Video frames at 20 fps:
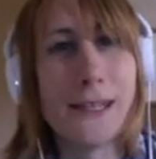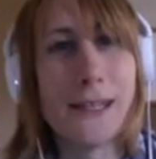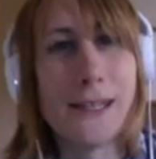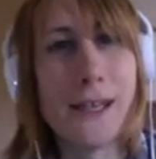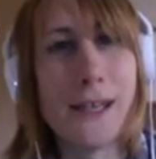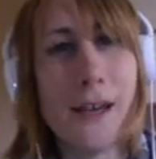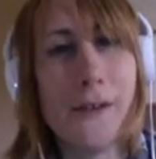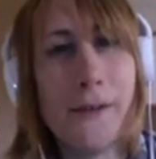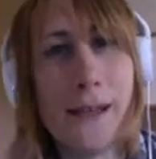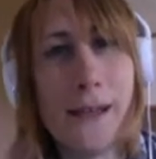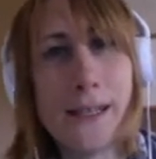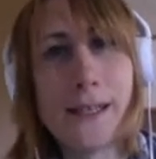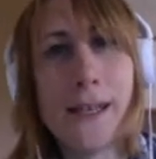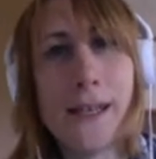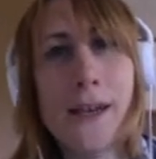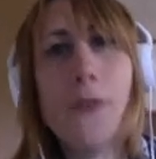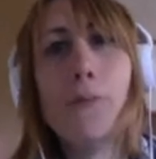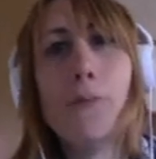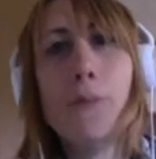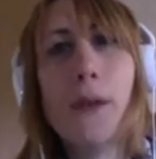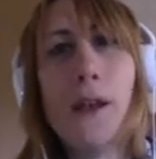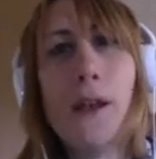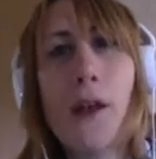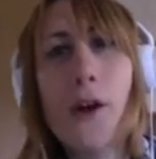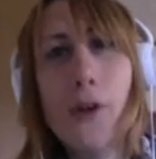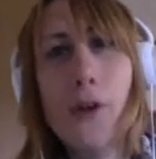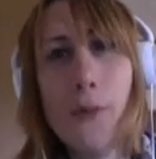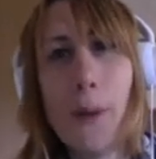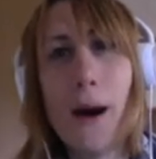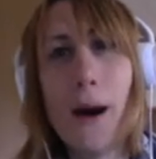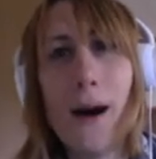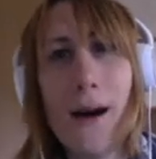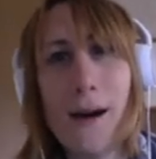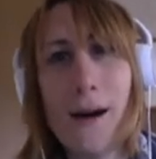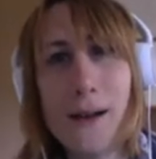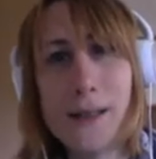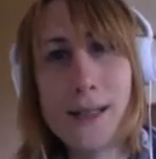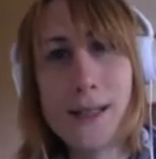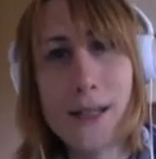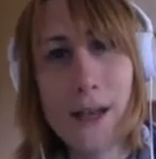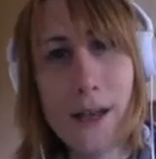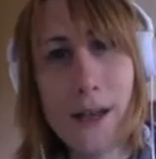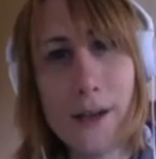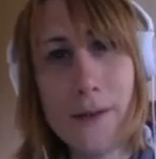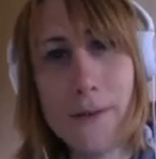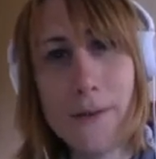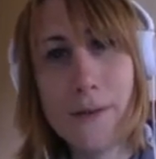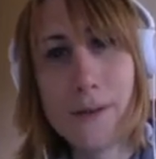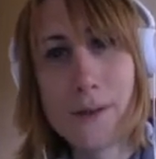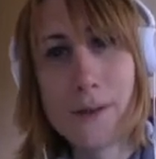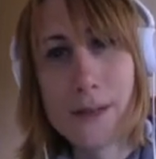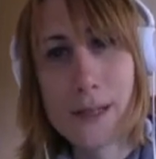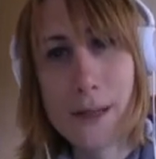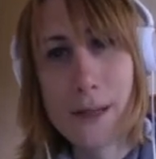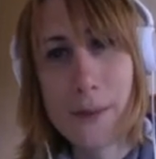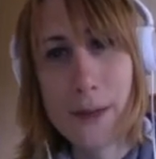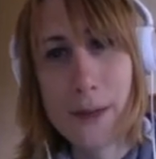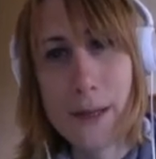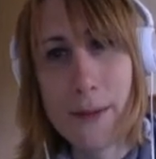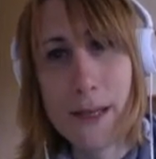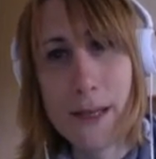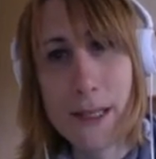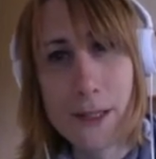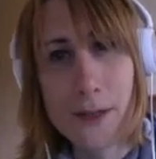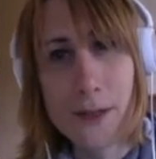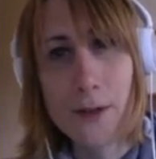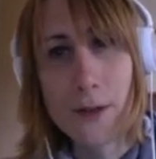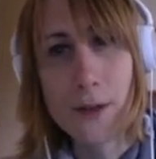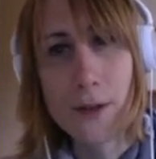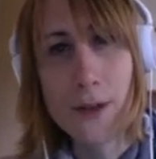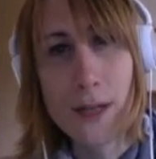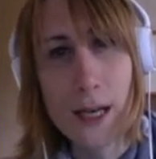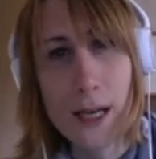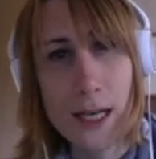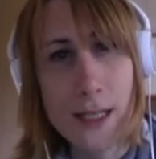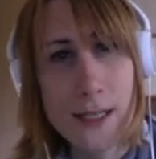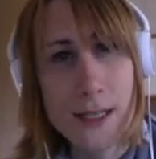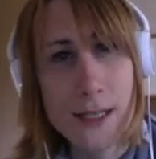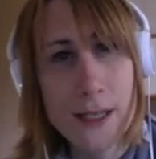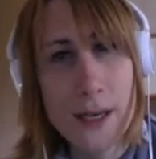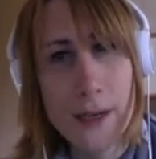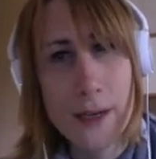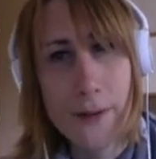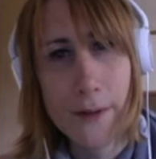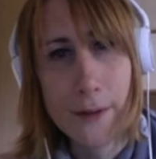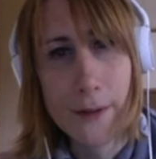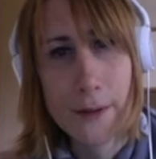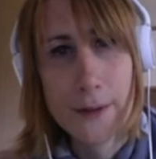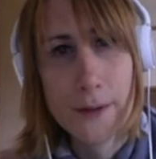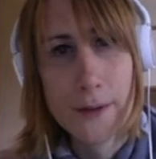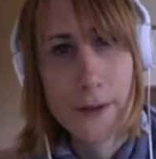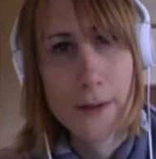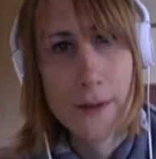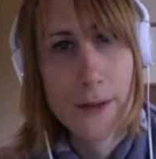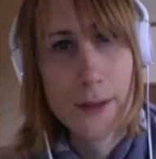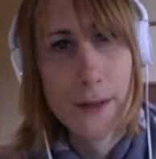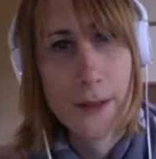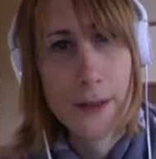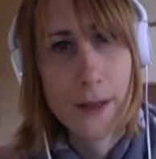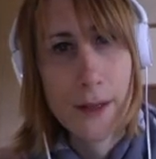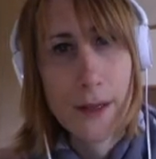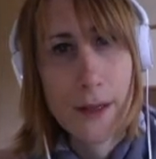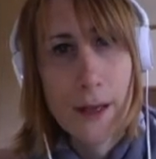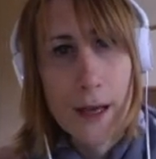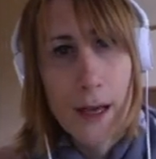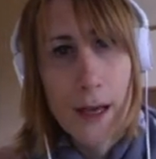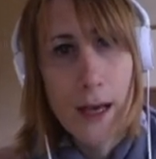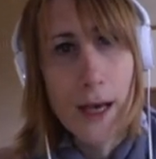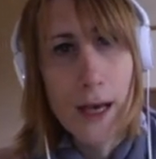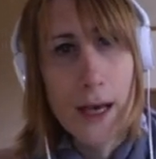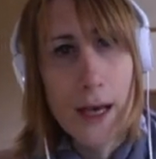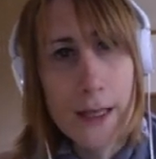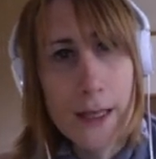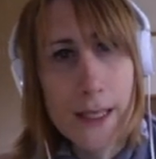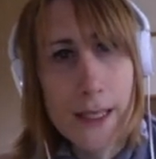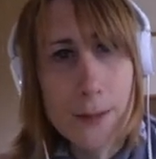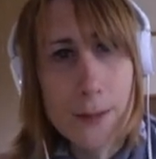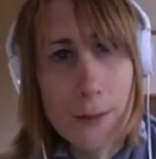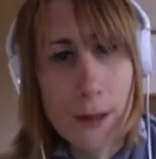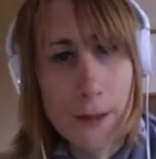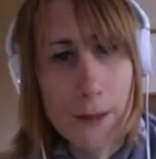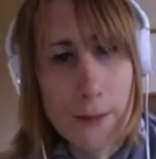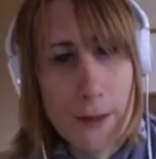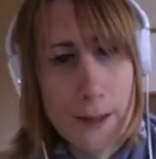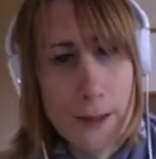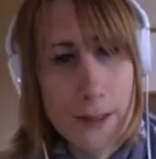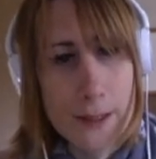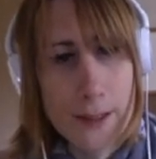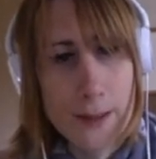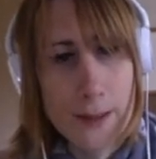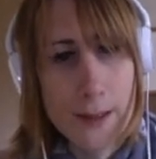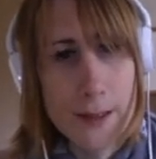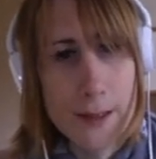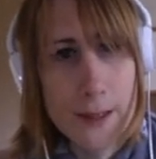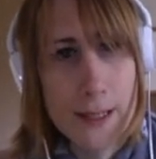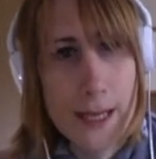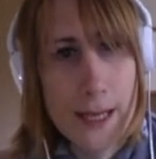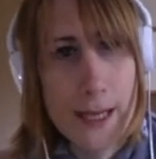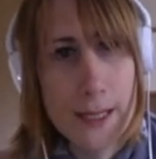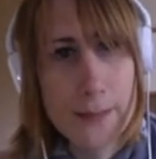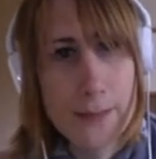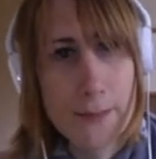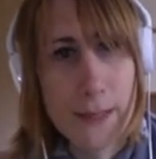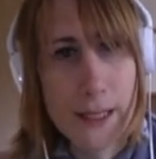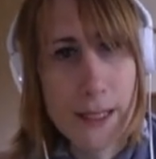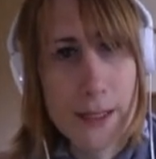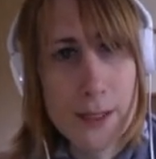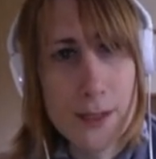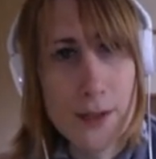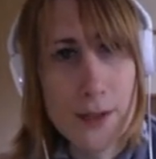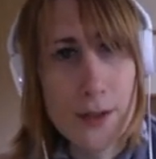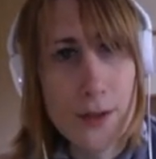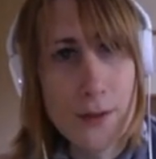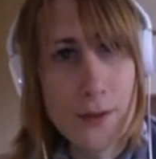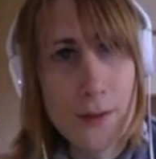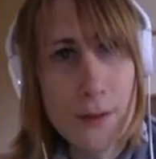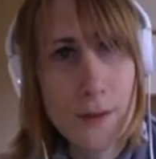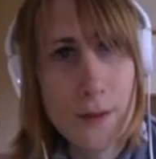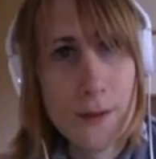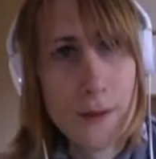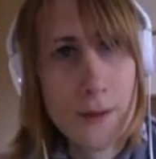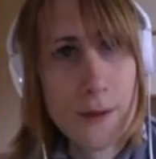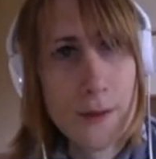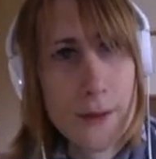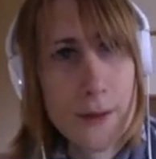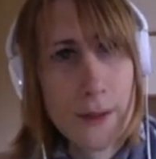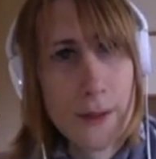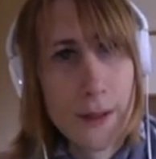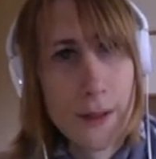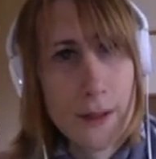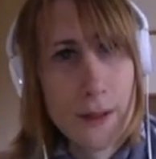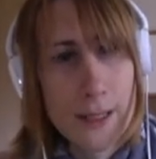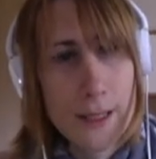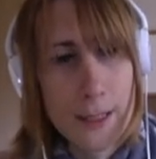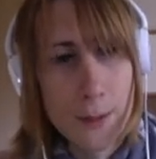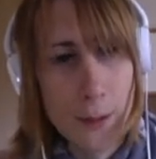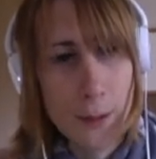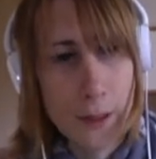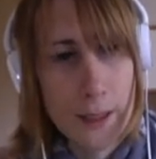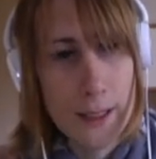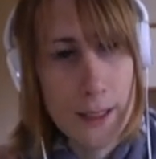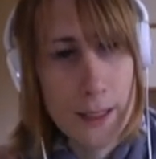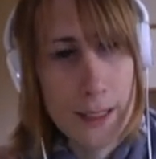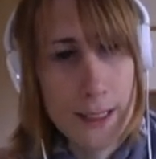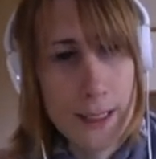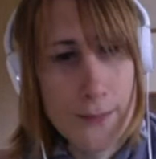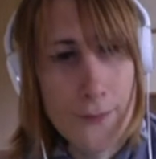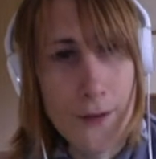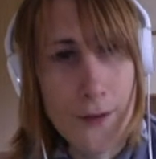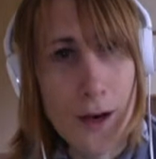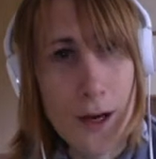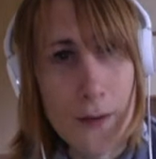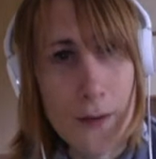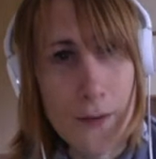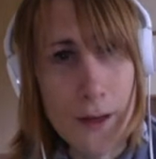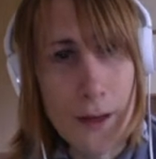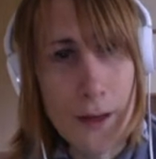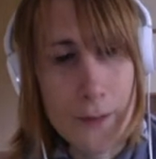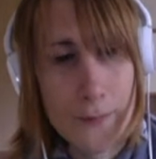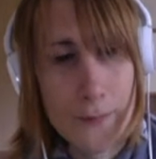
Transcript: So it's below par. But it means not good at. So this one, as I said, means noon. This one is father.